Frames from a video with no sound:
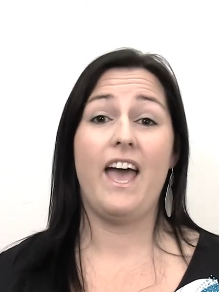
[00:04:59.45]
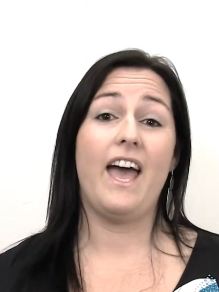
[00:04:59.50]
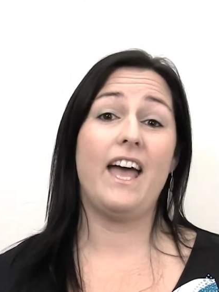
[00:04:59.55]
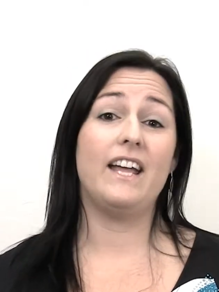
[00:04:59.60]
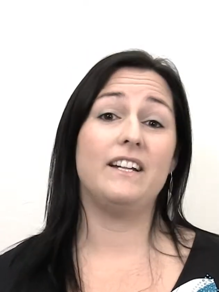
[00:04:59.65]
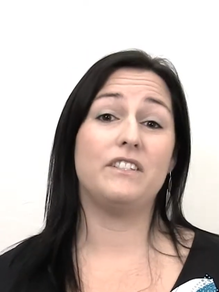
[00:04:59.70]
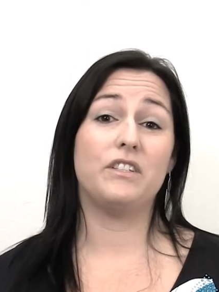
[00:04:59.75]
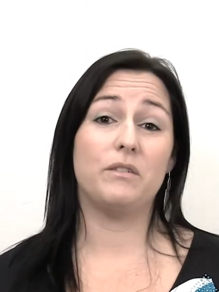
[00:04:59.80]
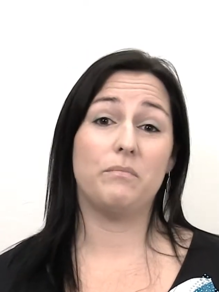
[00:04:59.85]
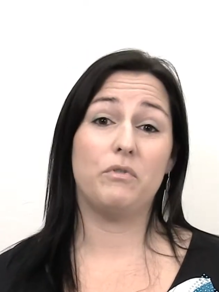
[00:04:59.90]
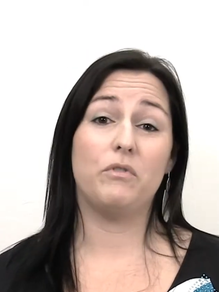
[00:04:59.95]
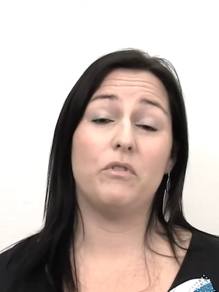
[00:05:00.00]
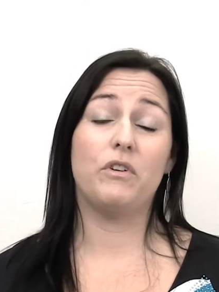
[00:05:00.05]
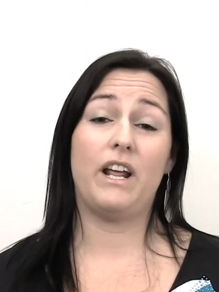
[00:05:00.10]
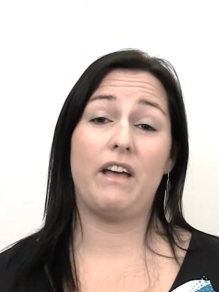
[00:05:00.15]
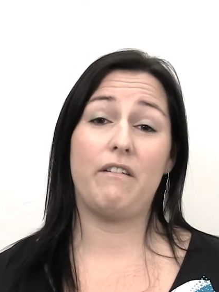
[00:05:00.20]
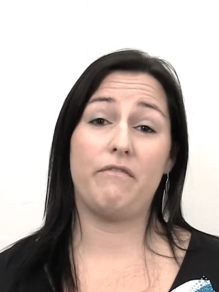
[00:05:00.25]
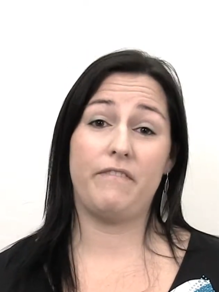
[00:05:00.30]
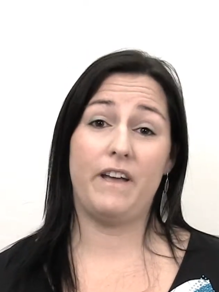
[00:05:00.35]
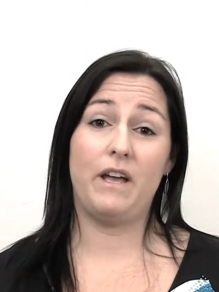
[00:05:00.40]
and support
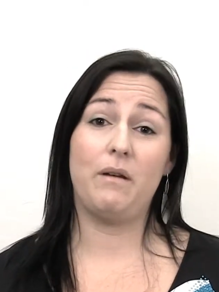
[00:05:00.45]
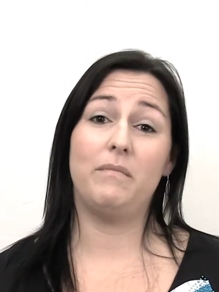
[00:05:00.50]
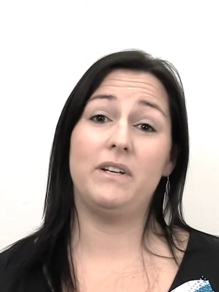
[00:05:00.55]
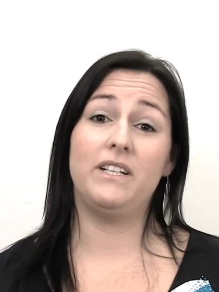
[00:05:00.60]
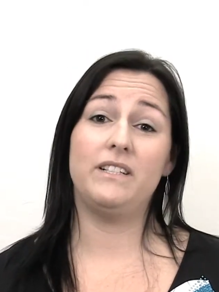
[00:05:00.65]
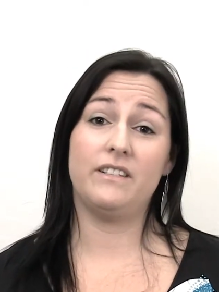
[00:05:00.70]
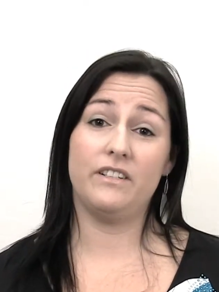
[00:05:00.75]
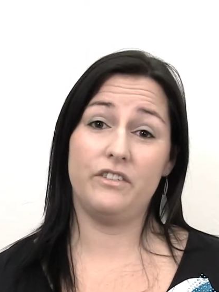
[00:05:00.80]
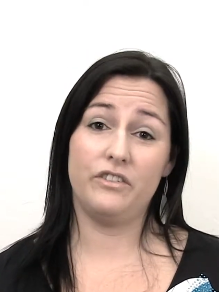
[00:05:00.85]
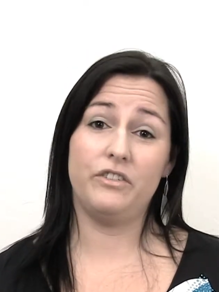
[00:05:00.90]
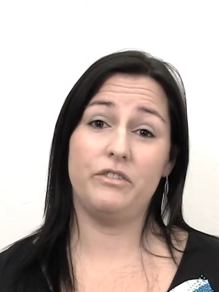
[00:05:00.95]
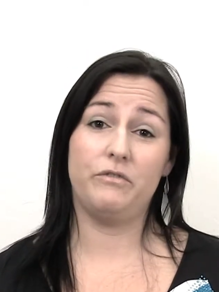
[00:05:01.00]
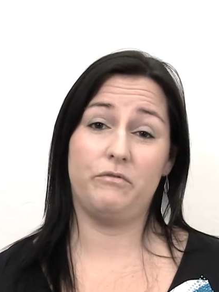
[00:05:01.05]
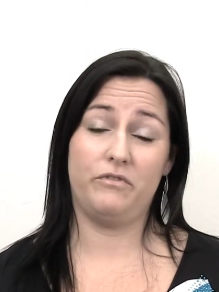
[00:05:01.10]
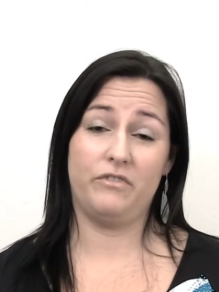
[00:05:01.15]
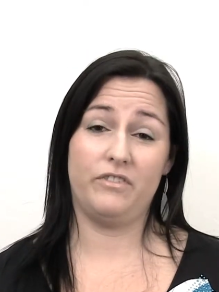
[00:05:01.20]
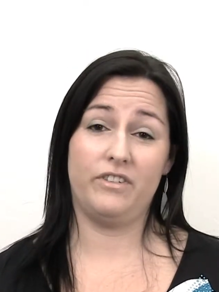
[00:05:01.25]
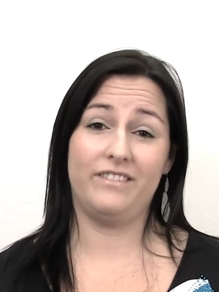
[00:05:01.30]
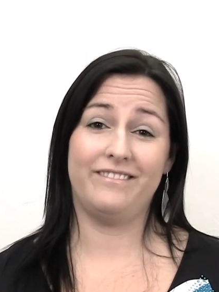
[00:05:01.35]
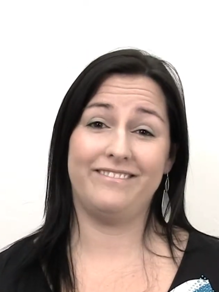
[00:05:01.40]
our families and
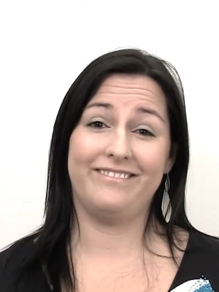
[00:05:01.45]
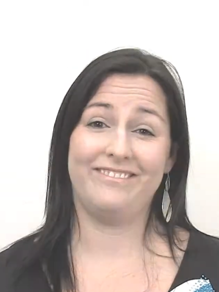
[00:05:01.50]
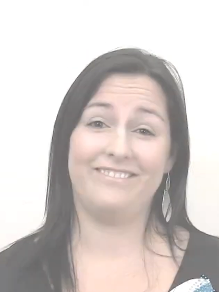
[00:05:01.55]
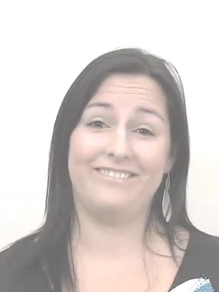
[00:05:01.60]
children.